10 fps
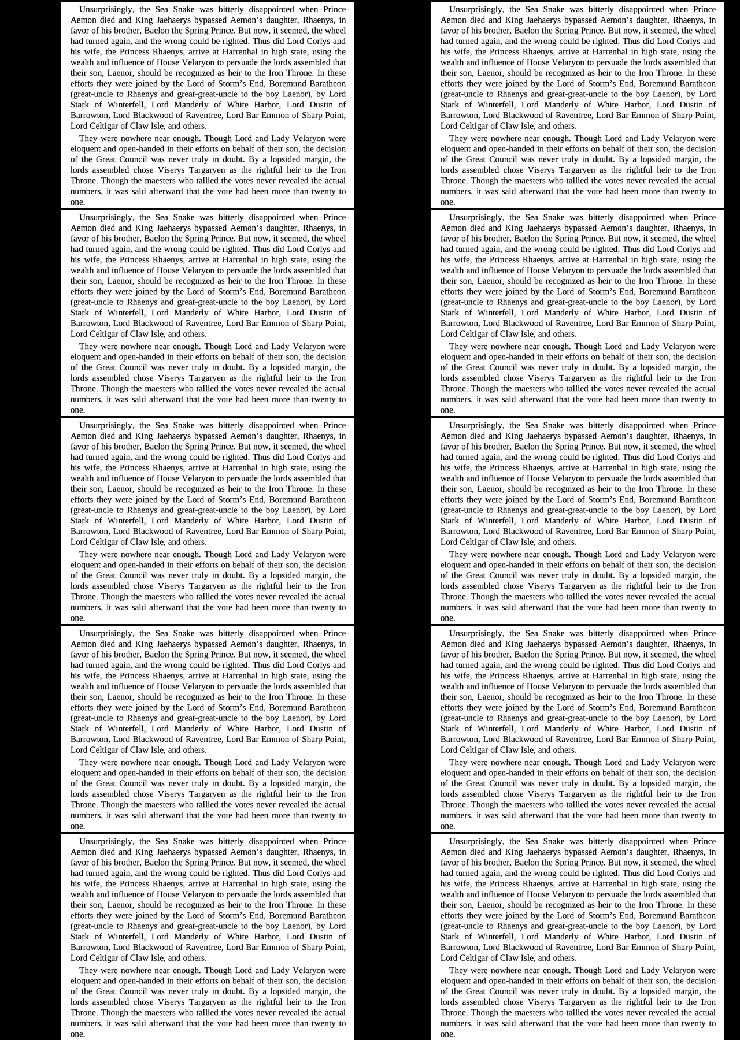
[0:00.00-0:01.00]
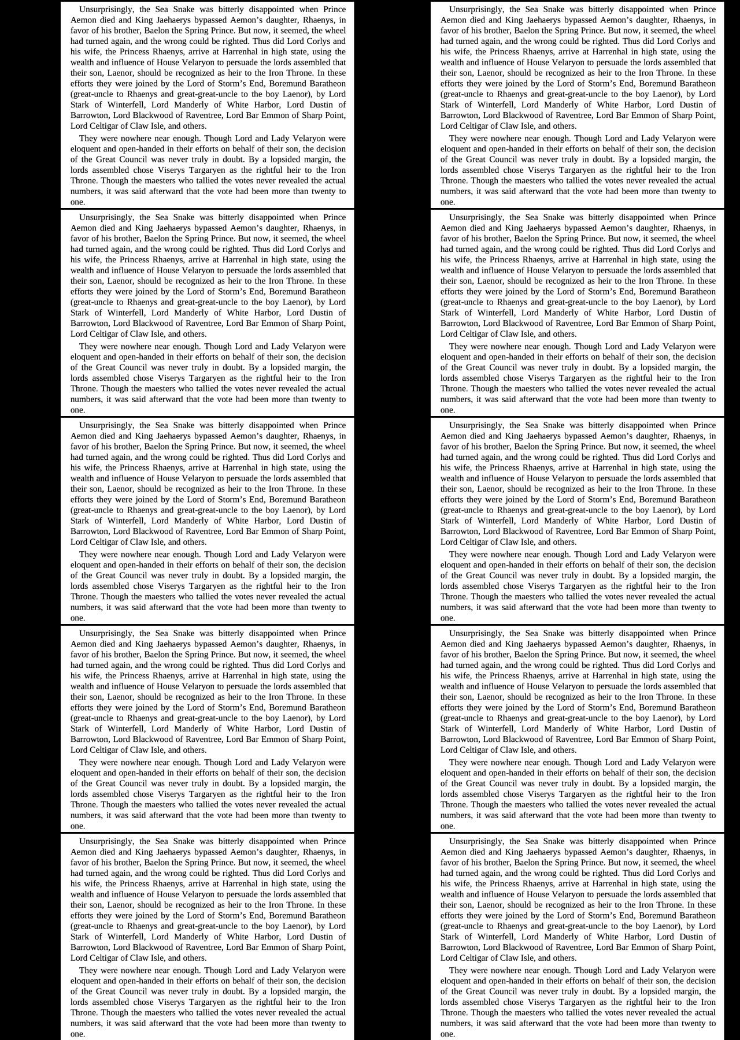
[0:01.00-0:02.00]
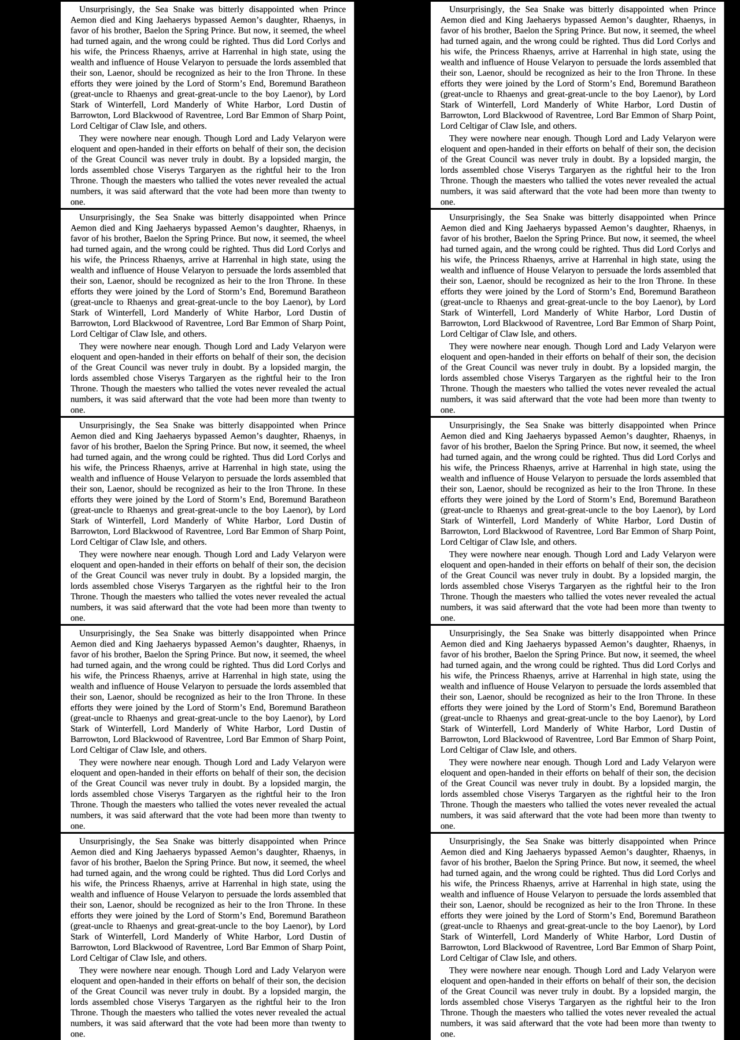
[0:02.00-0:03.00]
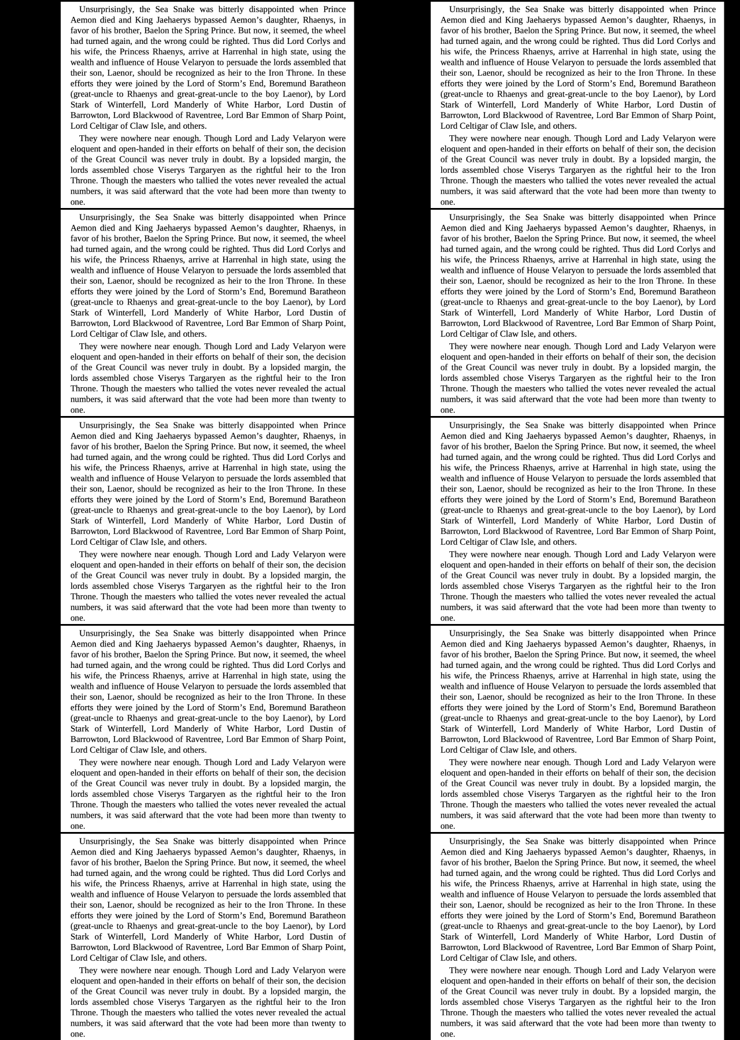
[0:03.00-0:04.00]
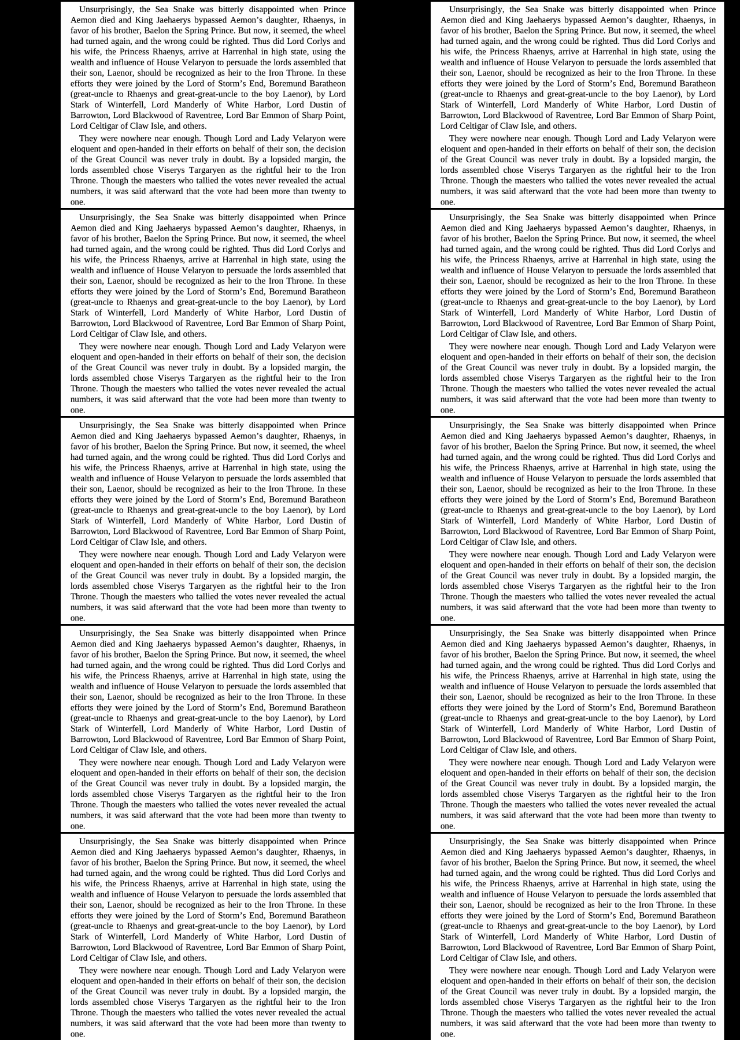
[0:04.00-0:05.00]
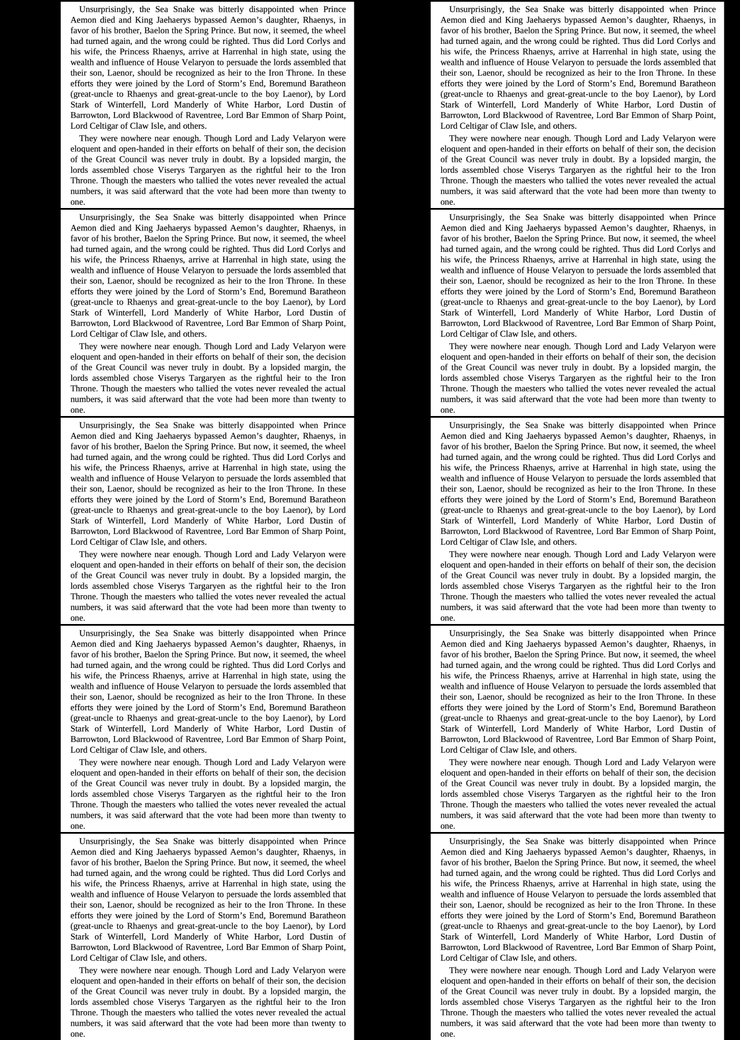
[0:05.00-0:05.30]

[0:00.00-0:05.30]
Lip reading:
No face is visible, so there are no lips to read.